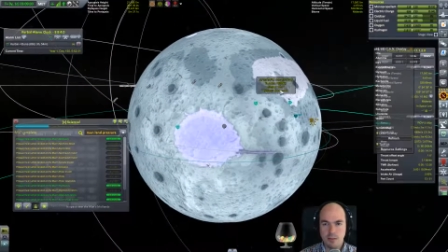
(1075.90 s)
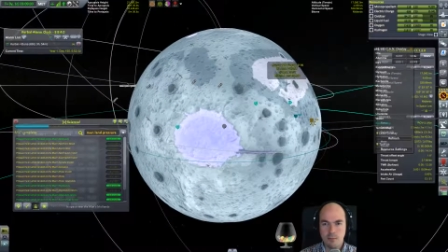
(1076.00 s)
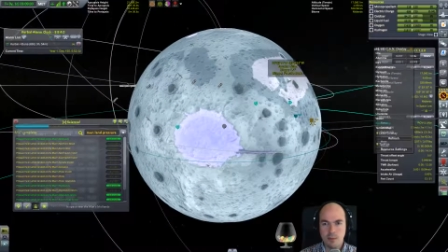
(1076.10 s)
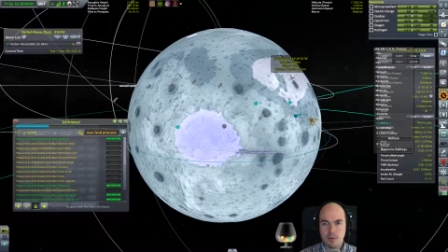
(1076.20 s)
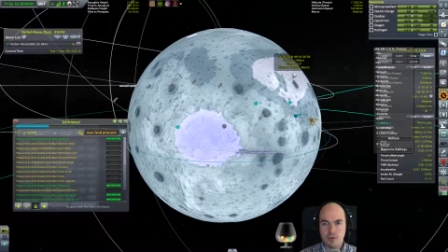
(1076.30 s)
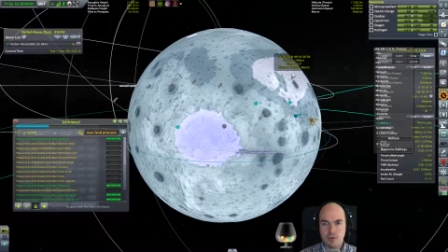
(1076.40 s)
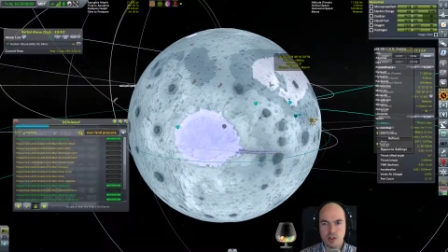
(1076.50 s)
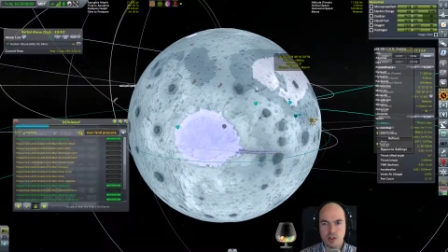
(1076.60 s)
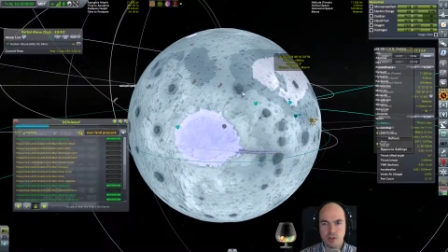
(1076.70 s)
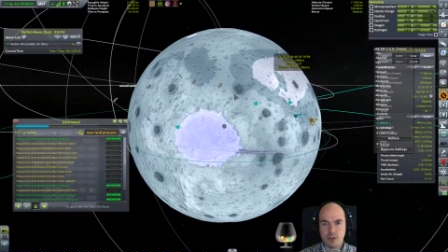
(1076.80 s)
Might be
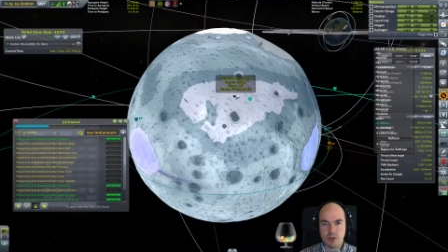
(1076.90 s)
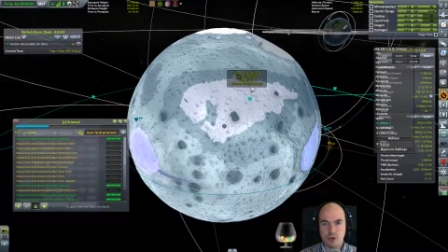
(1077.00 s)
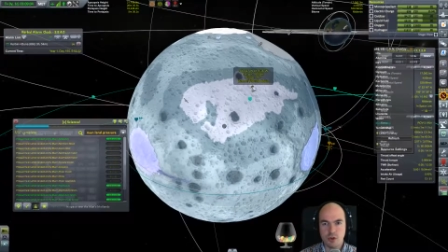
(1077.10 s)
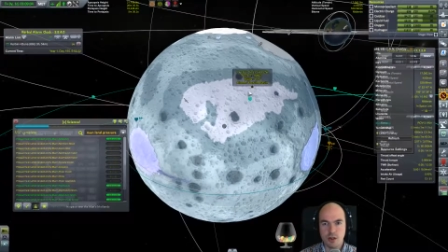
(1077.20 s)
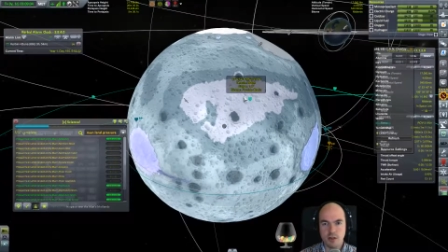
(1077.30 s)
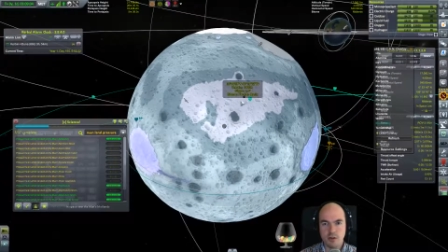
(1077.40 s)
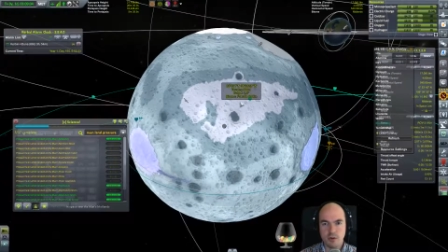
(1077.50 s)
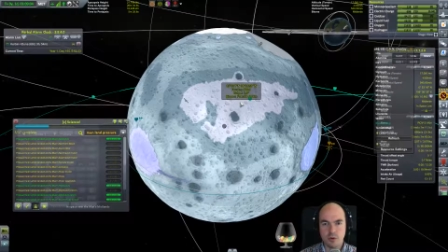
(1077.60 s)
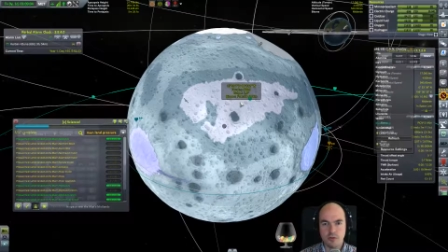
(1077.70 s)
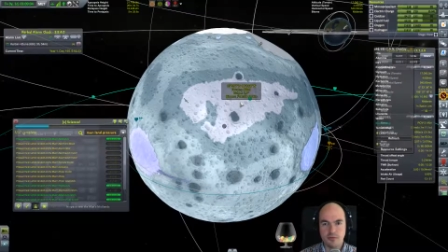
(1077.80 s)
interesting actually to try and
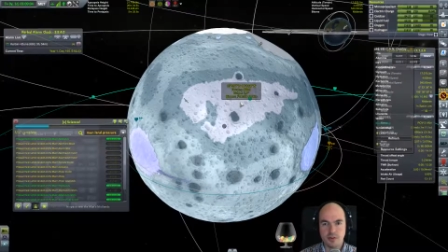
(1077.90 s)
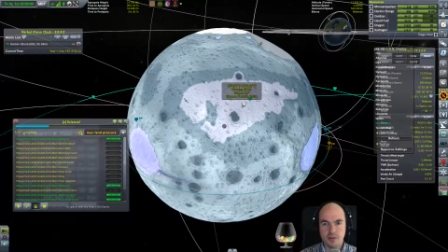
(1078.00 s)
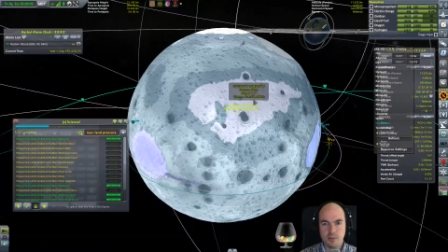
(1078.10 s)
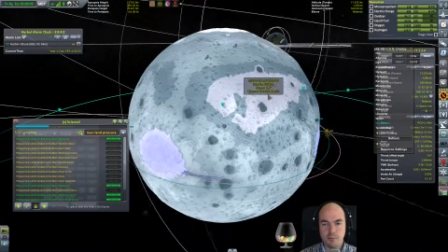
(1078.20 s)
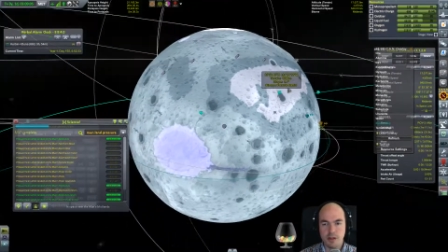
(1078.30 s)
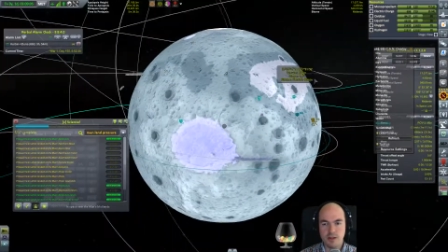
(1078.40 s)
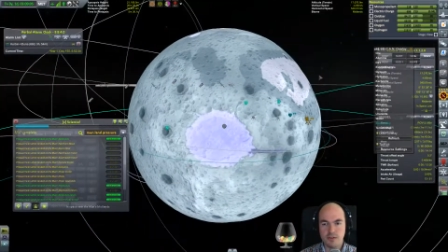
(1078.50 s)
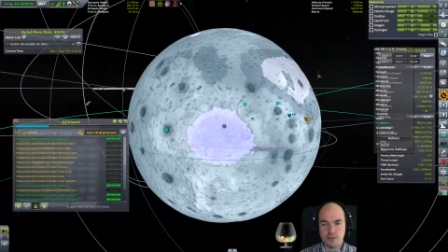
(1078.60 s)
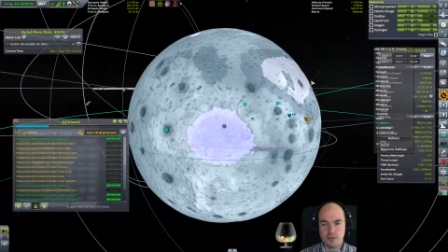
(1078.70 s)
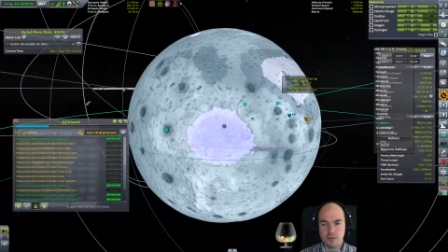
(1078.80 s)
go to the Farside
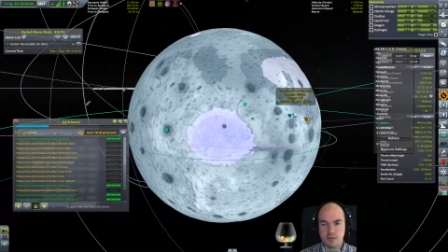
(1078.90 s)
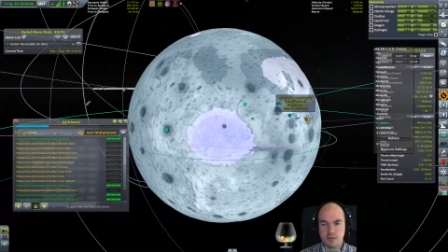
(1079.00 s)
Basin.